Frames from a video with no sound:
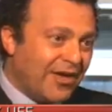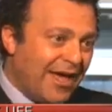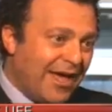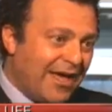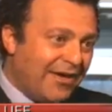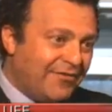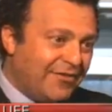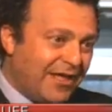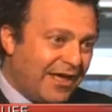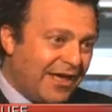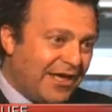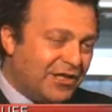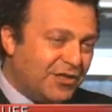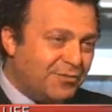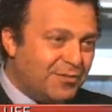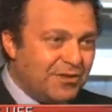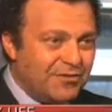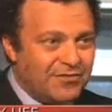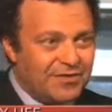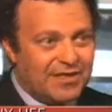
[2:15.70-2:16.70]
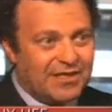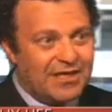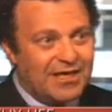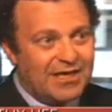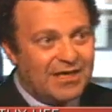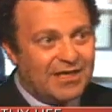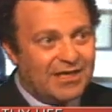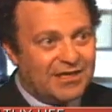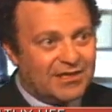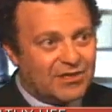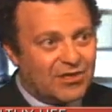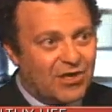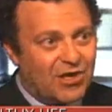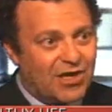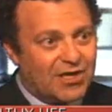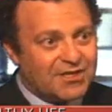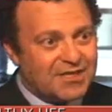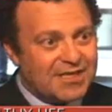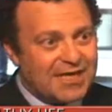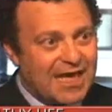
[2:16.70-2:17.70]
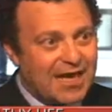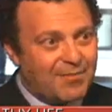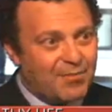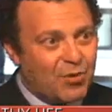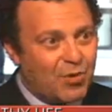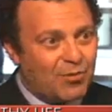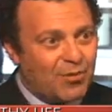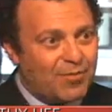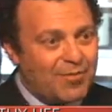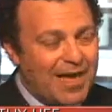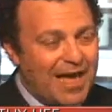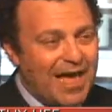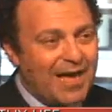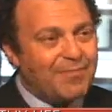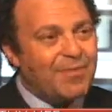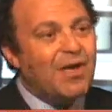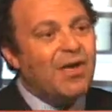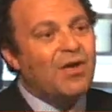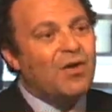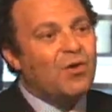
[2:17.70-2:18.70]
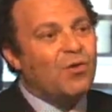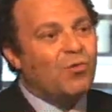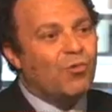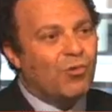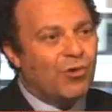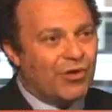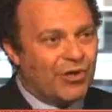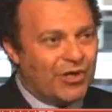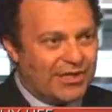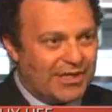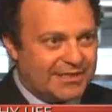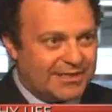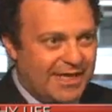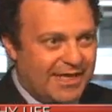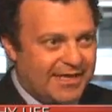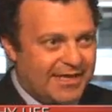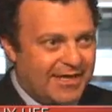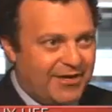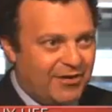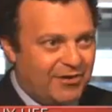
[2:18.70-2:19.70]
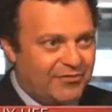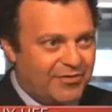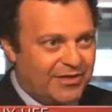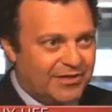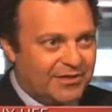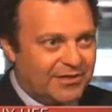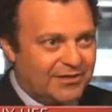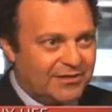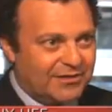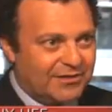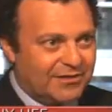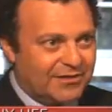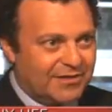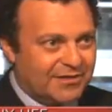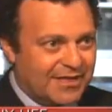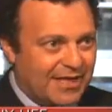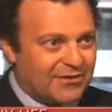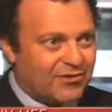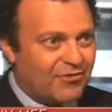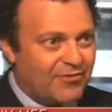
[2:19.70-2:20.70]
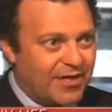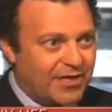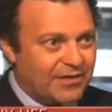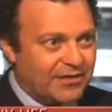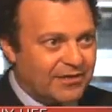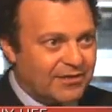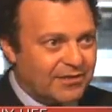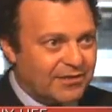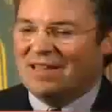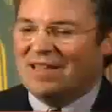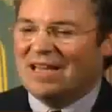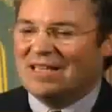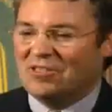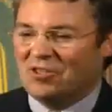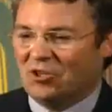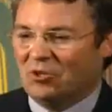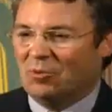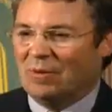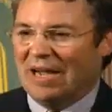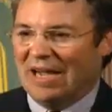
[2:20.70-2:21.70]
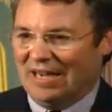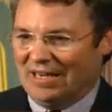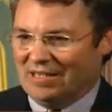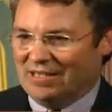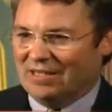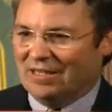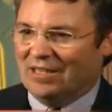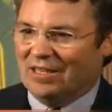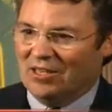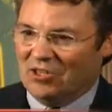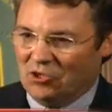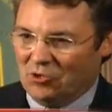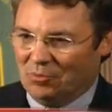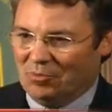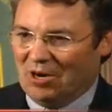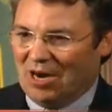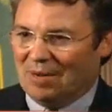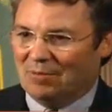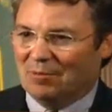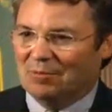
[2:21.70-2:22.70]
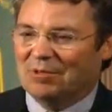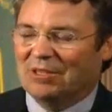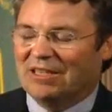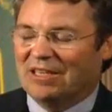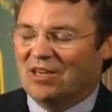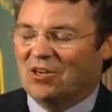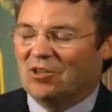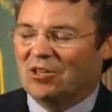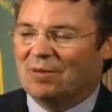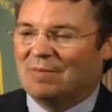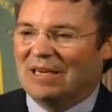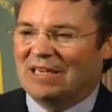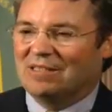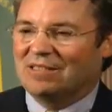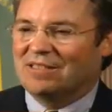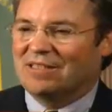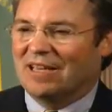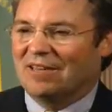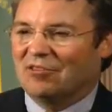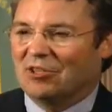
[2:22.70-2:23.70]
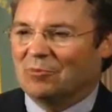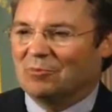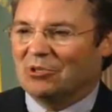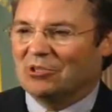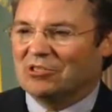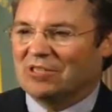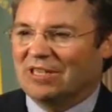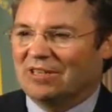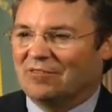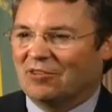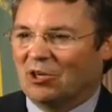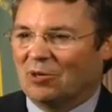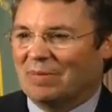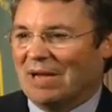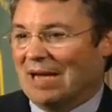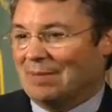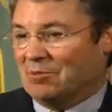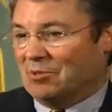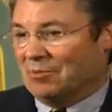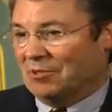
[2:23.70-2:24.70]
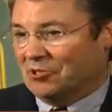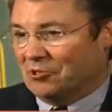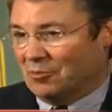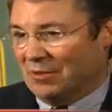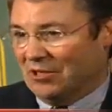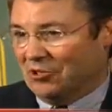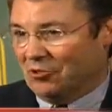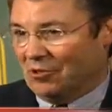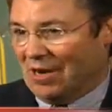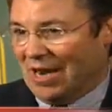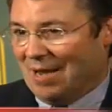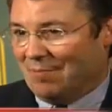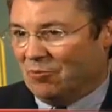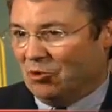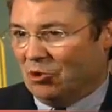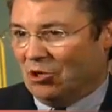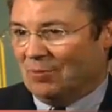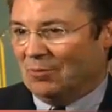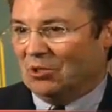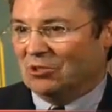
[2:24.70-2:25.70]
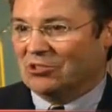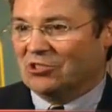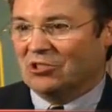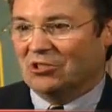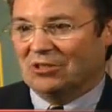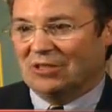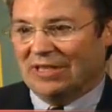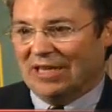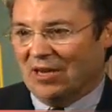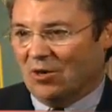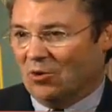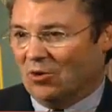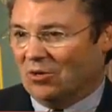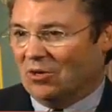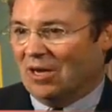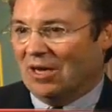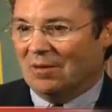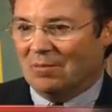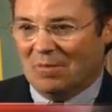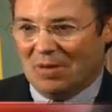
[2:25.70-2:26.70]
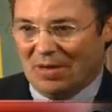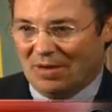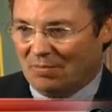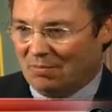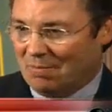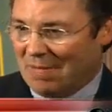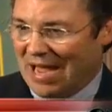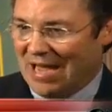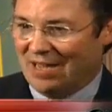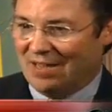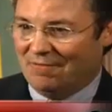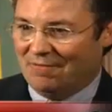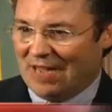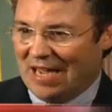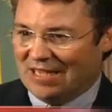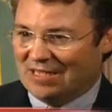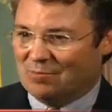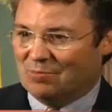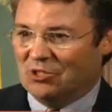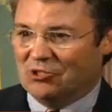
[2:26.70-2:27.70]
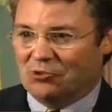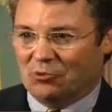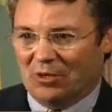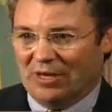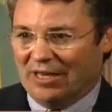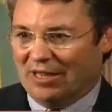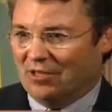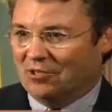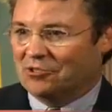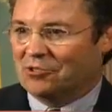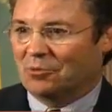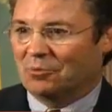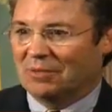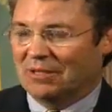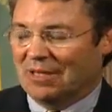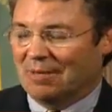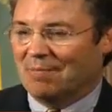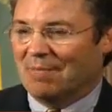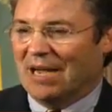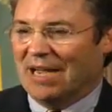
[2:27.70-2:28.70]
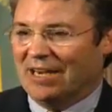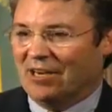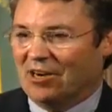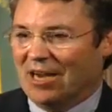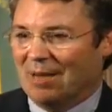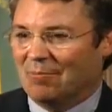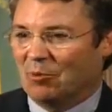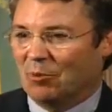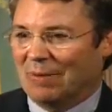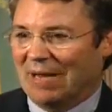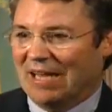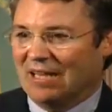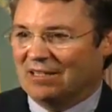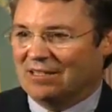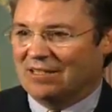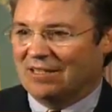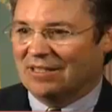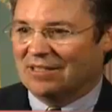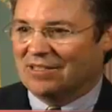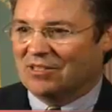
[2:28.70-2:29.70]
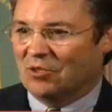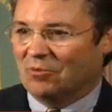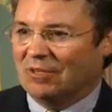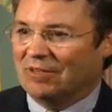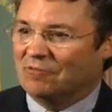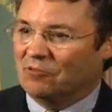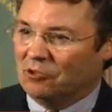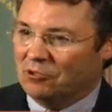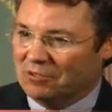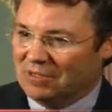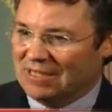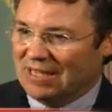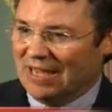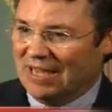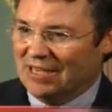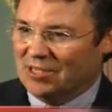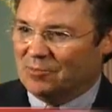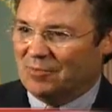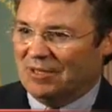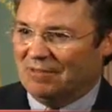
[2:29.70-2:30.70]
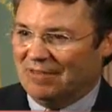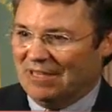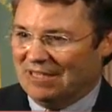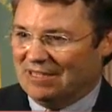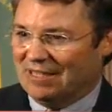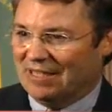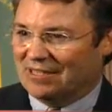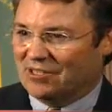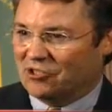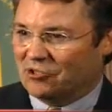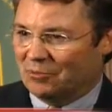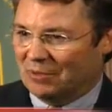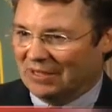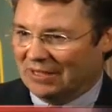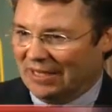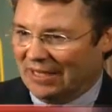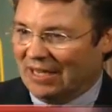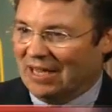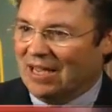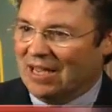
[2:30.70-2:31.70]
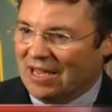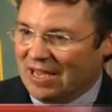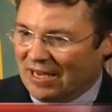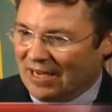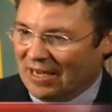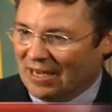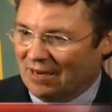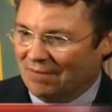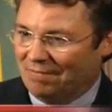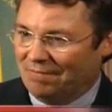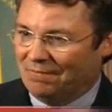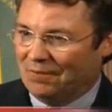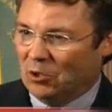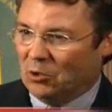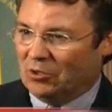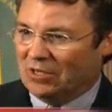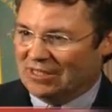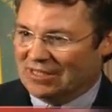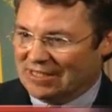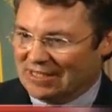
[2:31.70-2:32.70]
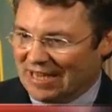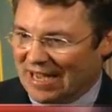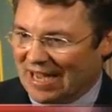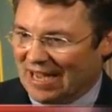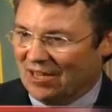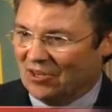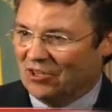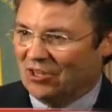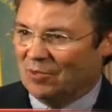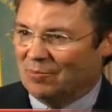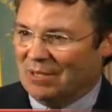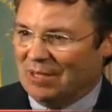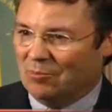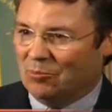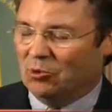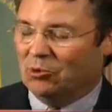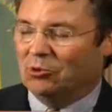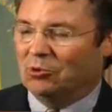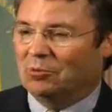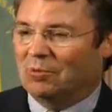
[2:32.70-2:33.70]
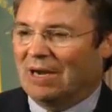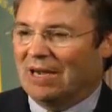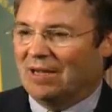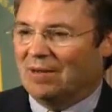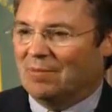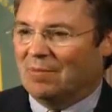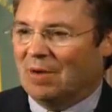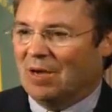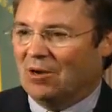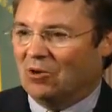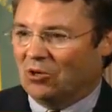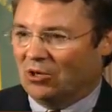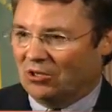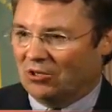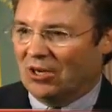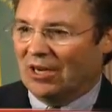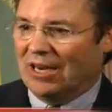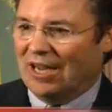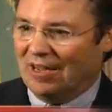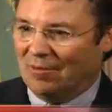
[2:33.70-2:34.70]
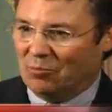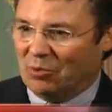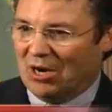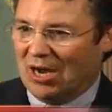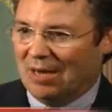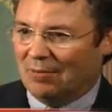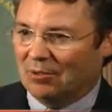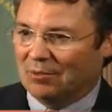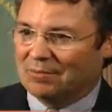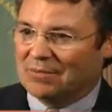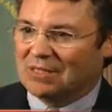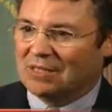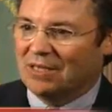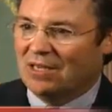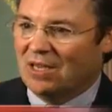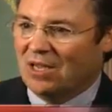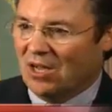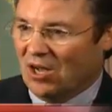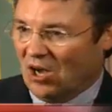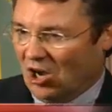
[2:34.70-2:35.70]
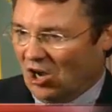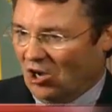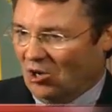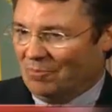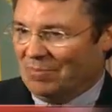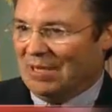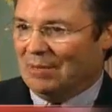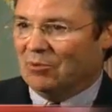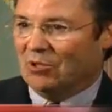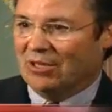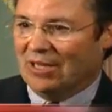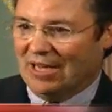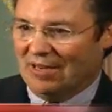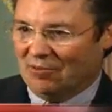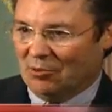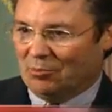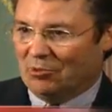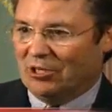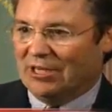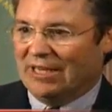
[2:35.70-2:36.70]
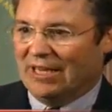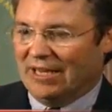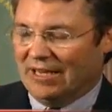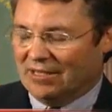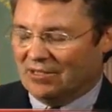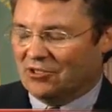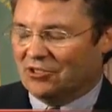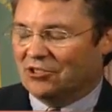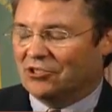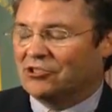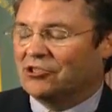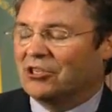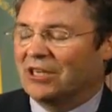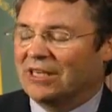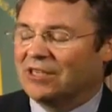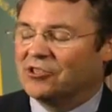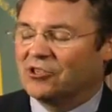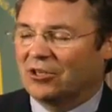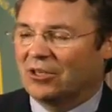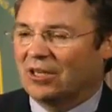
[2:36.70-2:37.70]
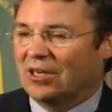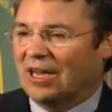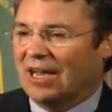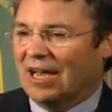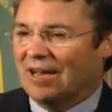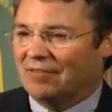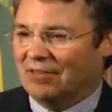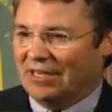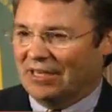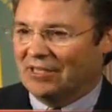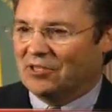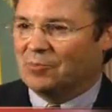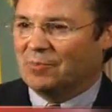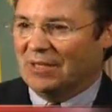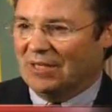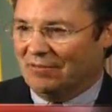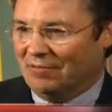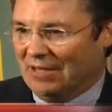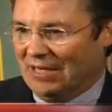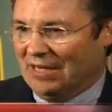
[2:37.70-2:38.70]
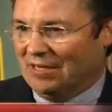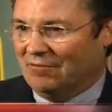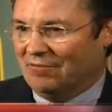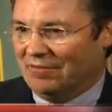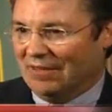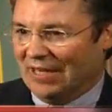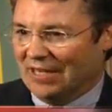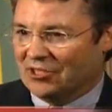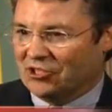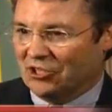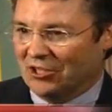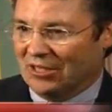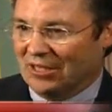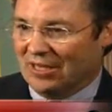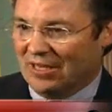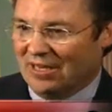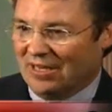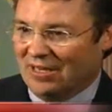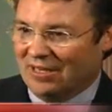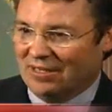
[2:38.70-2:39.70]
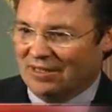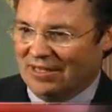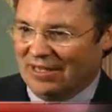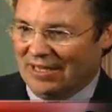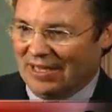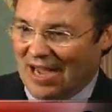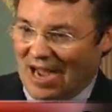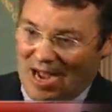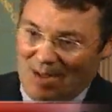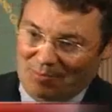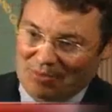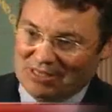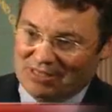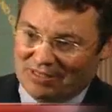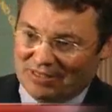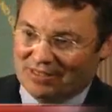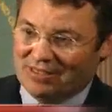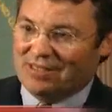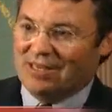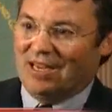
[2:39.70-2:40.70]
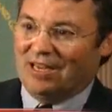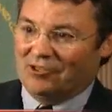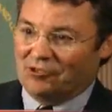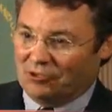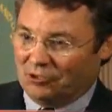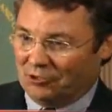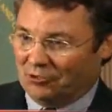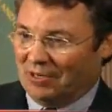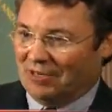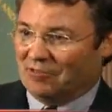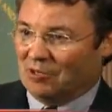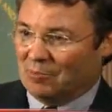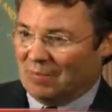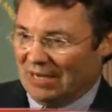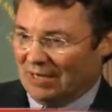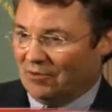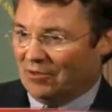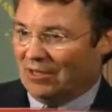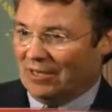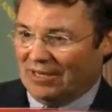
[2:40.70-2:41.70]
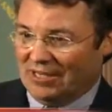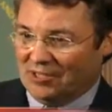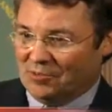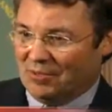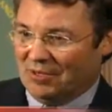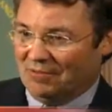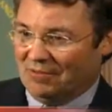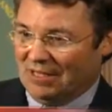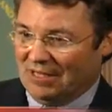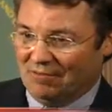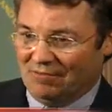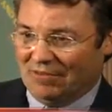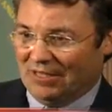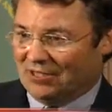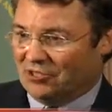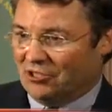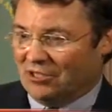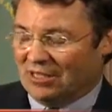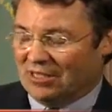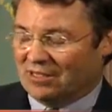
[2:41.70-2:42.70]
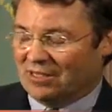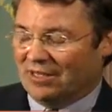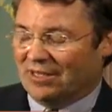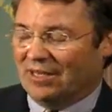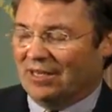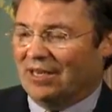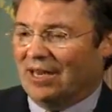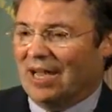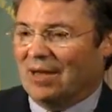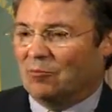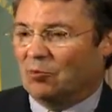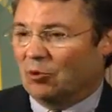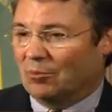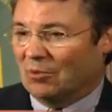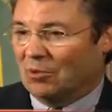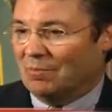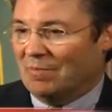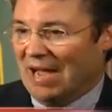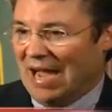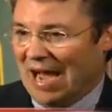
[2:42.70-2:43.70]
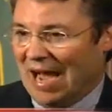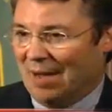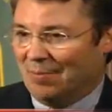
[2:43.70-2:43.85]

You have the HPV, it caused an abnormal pap, we're going to take care of it. Is that correct? That's correct. You probably know that about 7% of all pap smears we do are abnormal. Certainly a vast majority of those are really minor abnormalities. So we've used the HPV test to really kind of focus down to the people who are going to have problems. All people that have a precancerous change are going to have an HPV infection. The opposite's not true. Everybody with an HPV infection doesn't get an abnormal pap.